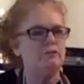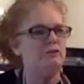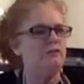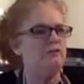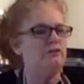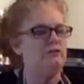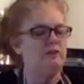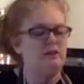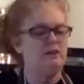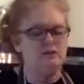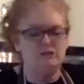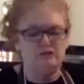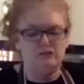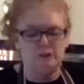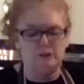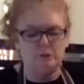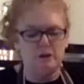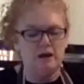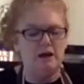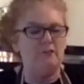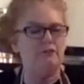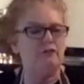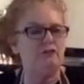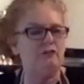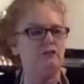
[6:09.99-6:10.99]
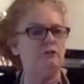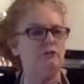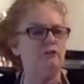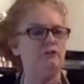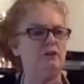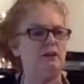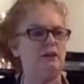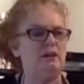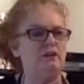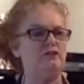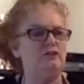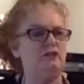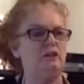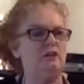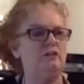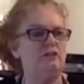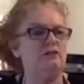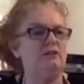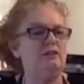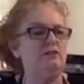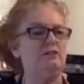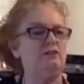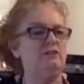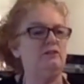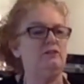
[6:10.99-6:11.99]
Instead, you don't have to use
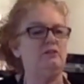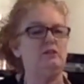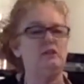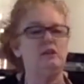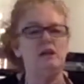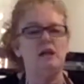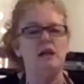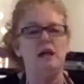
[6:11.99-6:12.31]
digestives.